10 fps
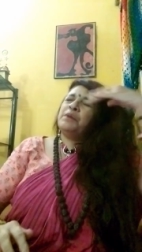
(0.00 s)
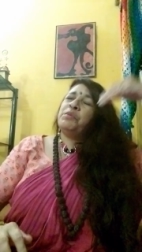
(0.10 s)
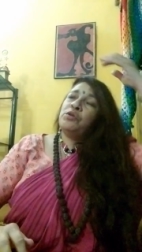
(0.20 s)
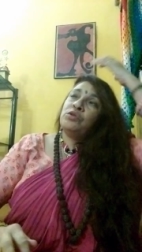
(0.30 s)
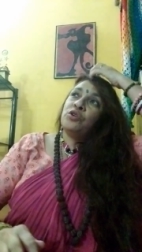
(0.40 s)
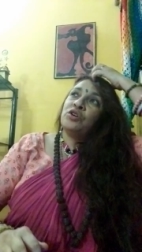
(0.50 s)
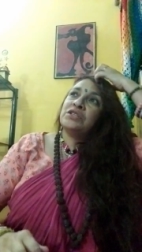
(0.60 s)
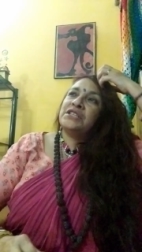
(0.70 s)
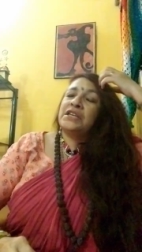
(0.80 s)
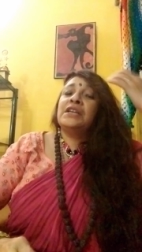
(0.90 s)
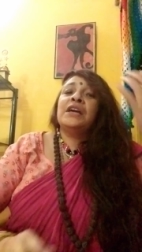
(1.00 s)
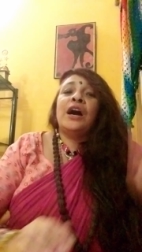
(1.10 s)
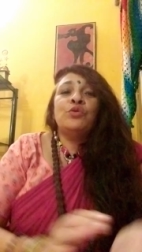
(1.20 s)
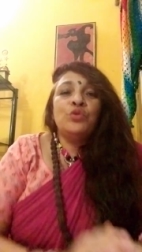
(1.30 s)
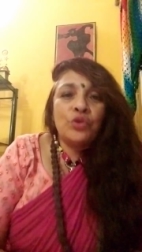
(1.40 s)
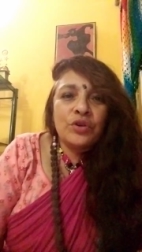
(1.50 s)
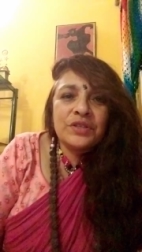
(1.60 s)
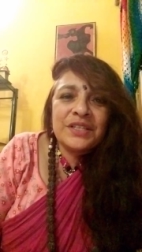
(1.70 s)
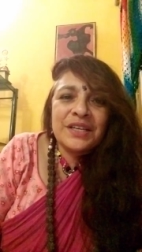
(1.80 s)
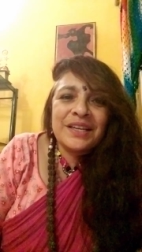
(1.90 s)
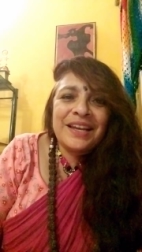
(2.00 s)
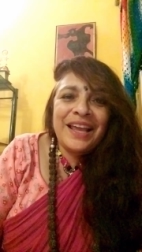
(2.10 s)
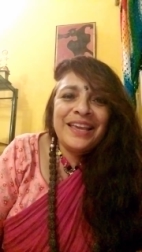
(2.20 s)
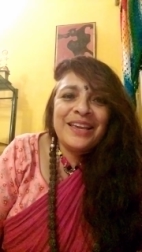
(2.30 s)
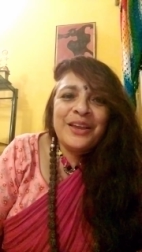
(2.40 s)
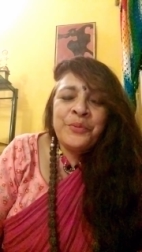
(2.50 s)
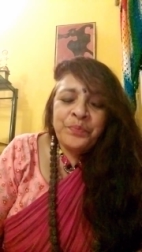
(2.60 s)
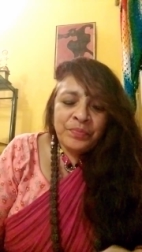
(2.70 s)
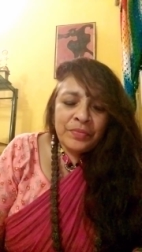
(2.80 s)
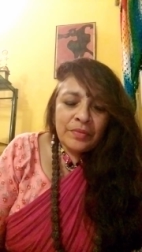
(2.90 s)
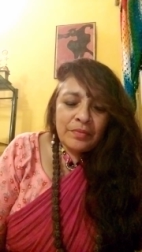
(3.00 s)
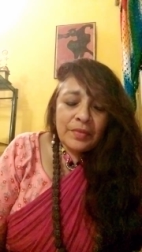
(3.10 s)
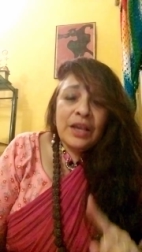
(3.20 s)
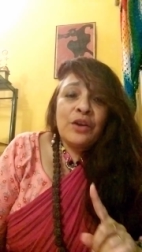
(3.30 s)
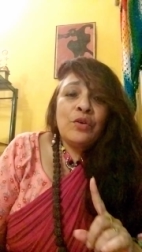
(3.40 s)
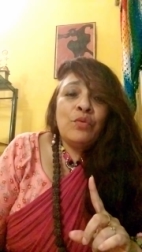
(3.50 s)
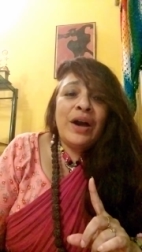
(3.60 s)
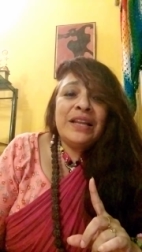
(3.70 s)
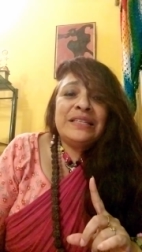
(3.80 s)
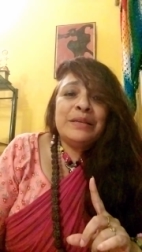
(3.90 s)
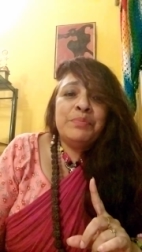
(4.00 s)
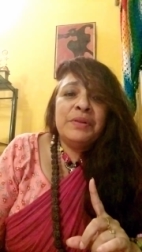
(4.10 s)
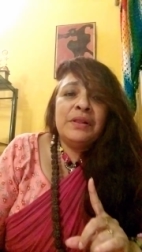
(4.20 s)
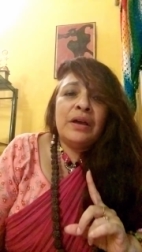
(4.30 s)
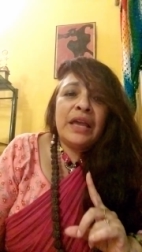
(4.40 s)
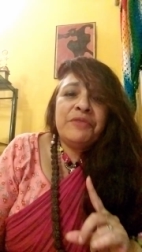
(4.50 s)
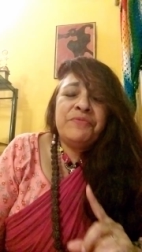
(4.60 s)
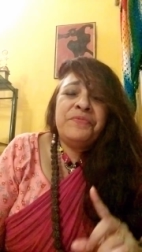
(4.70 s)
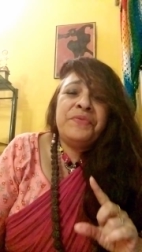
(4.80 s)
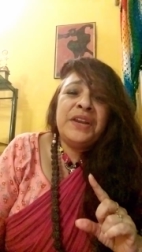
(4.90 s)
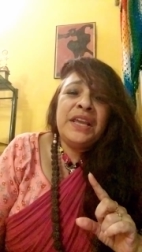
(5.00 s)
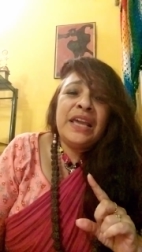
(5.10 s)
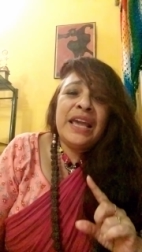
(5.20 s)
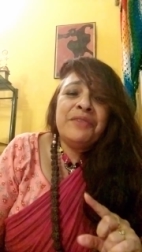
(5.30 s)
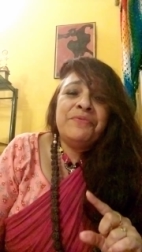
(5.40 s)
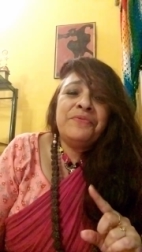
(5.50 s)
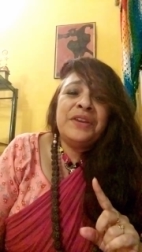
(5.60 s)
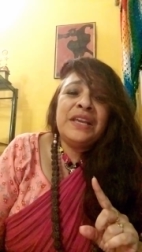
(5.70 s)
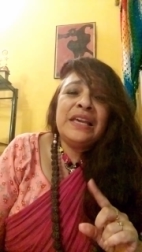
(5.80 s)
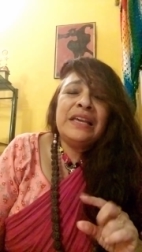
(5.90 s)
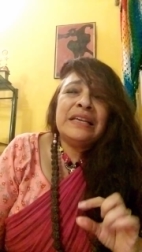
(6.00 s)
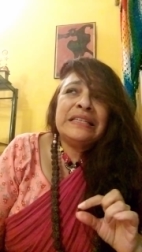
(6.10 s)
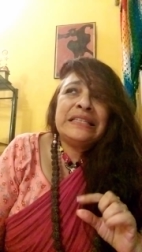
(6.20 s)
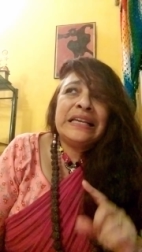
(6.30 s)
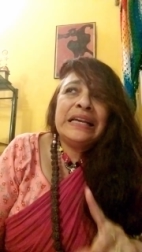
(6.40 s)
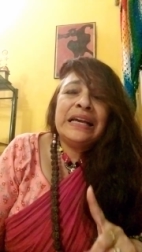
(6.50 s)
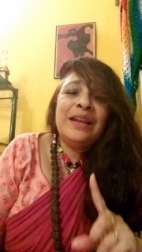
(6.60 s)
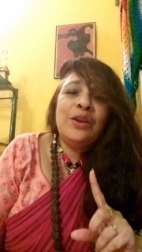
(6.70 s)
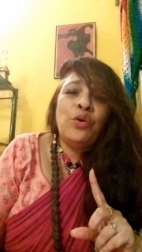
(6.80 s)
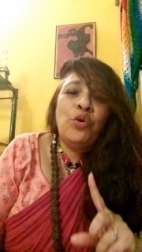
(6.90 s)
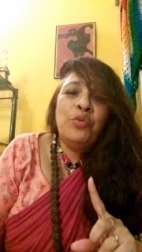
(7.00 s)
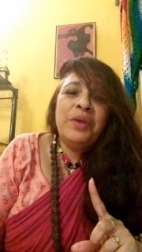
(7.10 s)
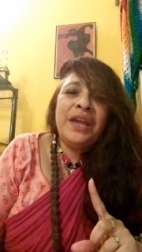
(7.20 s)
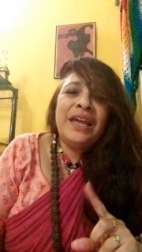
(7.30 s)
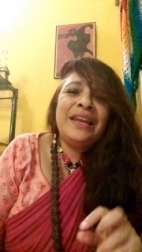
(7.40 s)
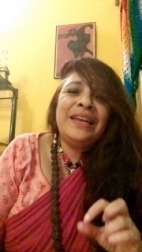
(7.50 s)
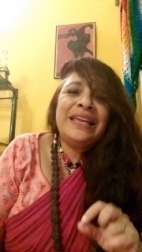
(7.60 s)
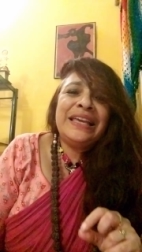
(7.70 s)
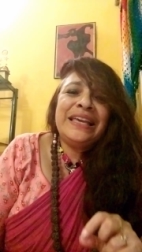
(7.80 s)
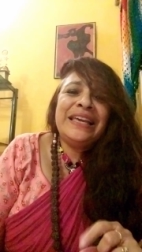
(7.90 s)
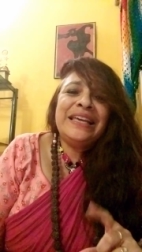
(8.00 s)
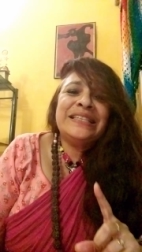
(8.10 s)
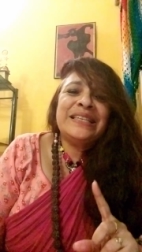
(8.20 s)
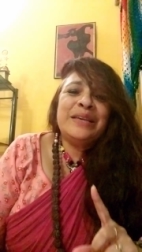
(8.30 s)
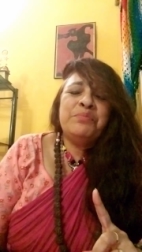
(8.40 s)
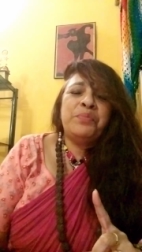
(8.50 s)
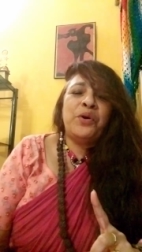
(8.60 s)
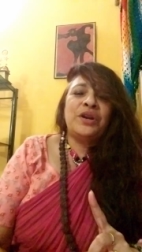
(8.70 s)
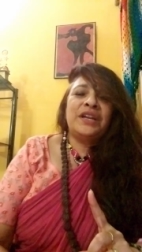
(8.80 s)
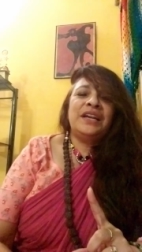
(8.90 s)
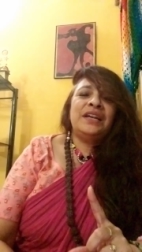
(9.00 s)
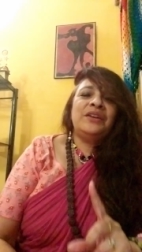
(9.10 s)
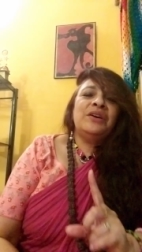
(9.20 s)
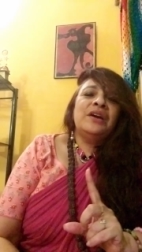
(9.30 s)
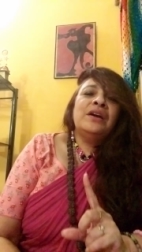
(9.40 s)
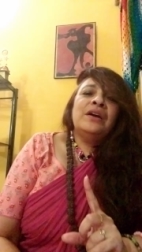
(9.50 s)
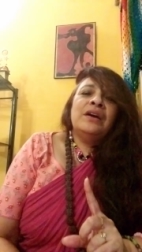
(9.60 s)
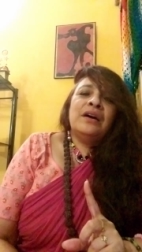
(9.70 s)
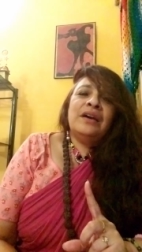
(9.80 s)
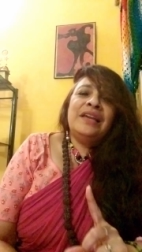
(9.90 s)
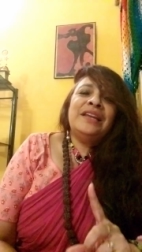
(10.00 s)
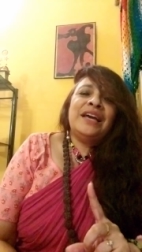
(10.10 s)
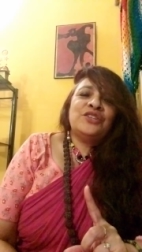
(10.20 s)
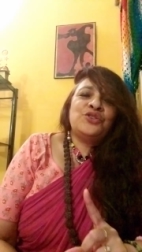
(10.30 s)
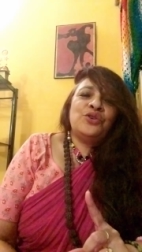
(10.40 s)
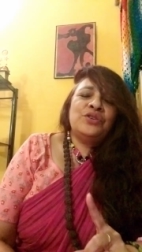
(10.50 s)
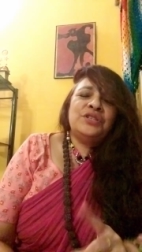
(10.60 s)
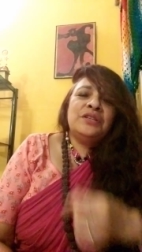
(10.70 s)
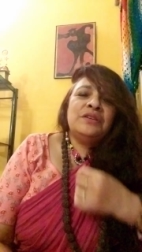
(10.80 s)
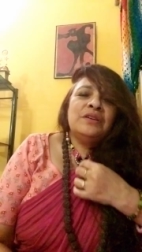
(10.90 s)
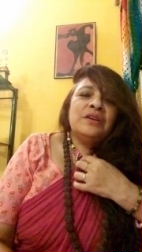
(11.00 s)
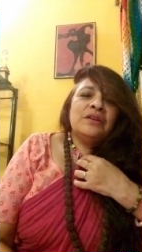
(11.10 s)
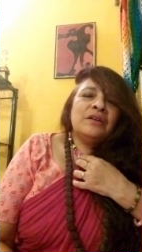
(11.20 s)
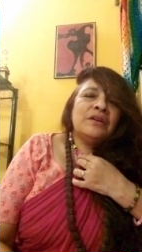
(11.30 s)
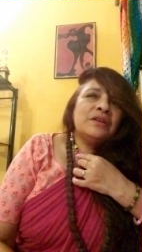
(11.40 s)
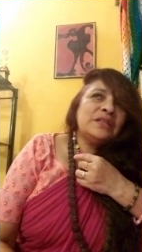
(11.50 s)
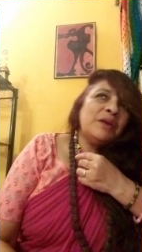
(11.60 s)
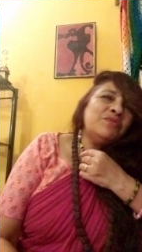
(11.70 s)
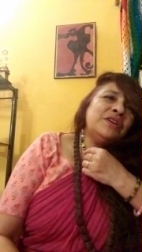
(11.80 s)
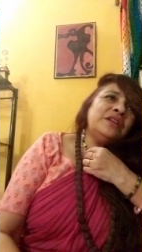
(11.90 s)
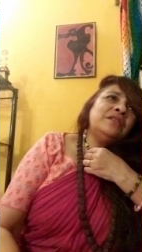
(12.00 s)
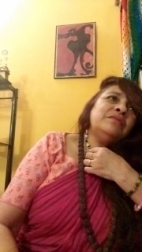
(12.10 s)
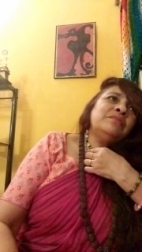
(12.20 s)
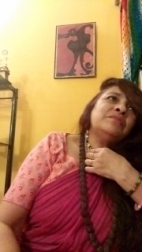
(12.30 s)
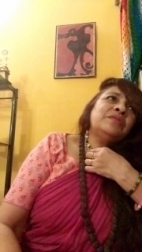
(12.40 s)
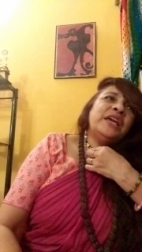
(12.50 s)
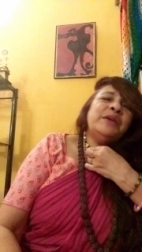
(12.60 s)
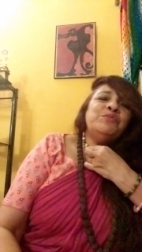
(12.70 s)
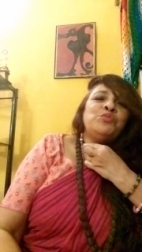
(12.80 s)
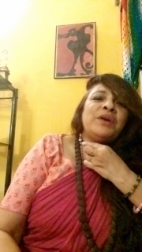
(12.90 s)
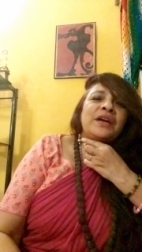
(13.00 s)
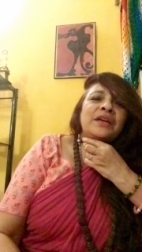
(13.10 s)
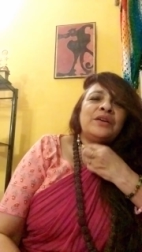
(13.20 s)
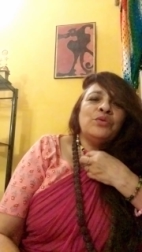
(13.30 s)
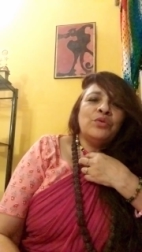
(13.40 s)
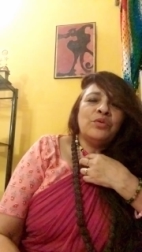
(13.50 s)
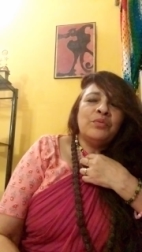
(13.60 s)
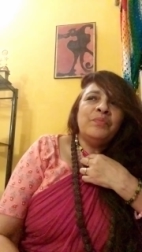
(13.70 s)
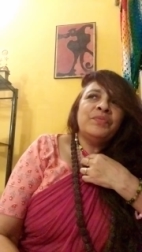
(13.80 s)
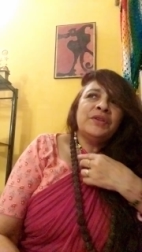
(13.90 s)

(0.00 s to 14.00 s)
about cross checking. How to cross check? Like one simple, every single omen is important in astrology. Someone came to my home.